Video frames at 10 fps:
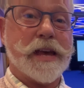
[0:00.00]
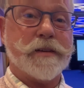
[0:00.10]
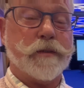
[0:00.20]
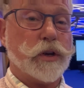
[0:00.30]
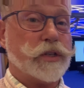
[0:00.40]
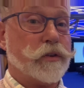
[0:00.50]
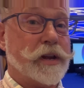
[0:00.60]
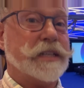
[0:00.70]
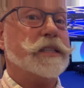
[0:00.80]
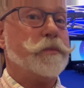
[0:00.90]

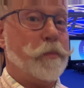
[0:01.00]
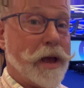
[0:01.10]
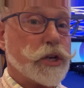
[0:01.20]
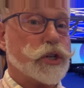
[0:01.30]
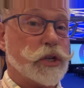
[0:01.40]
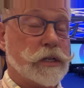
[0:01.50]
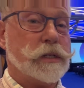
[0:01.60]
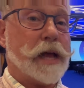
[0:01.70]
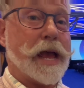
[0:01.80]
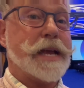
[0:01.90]
anniversary
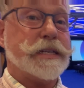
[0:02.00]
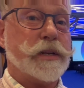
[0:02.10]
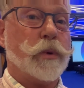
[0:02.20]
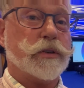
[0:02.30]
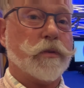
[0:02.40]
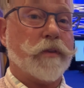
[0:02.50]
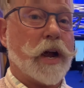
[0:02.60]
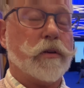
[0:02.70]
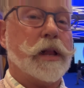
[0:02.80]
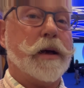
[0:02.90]
special
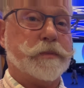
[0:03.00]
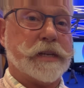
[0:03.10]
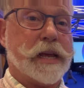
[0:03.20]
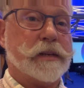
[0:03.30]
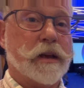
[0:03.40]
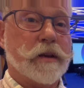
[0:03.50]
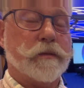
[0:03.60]
antiretroviral update